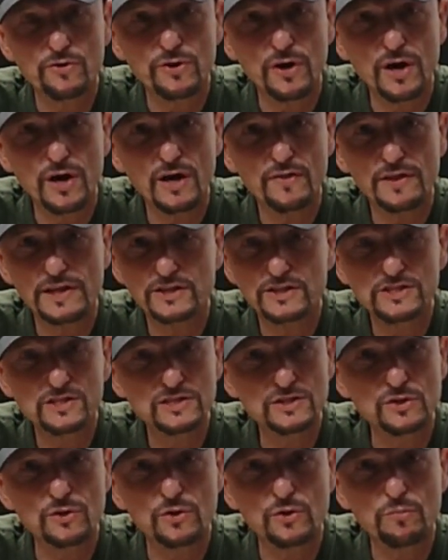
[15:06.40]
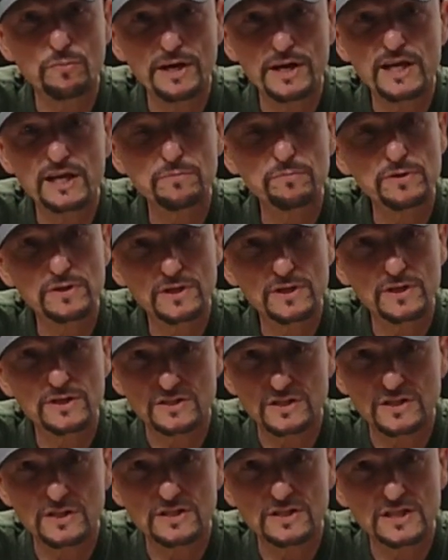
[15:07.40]
or not, they still don't make it
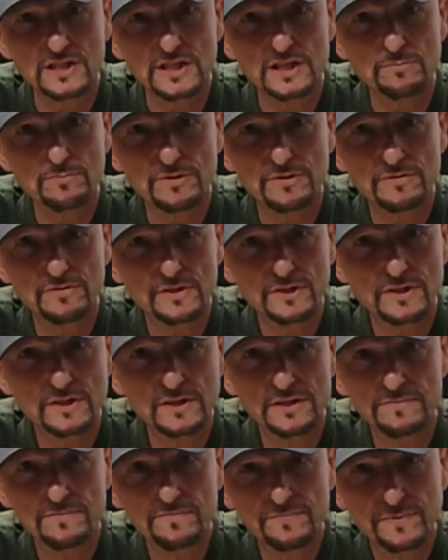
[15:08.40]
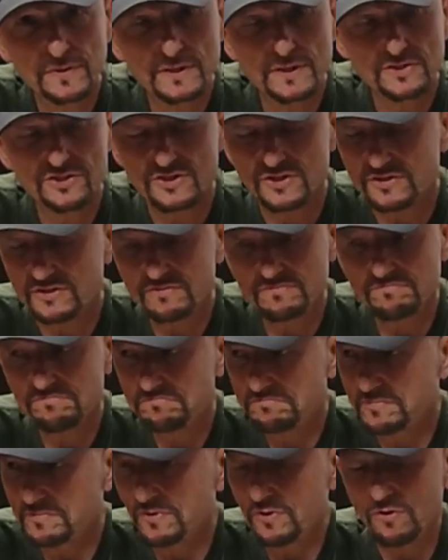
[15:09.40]
because of the DWV. It's just
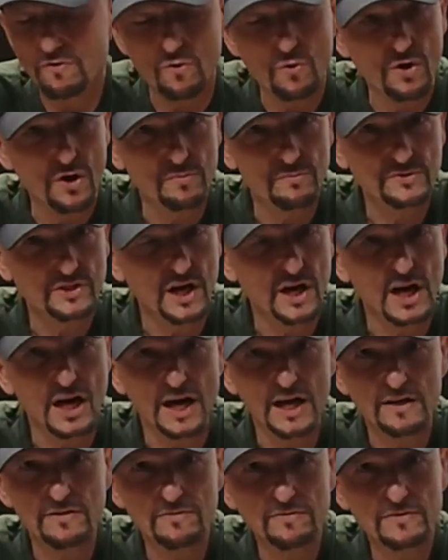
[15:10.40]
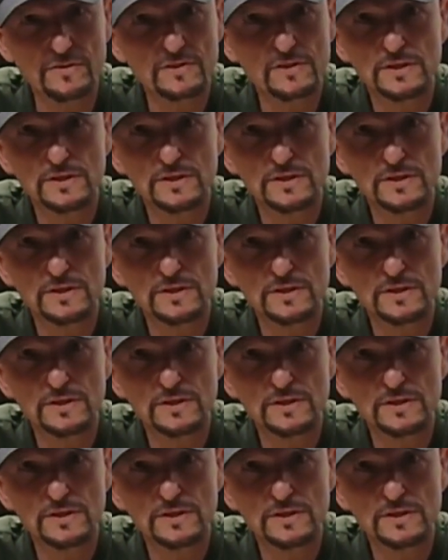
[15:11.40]
overwhelmed the hive,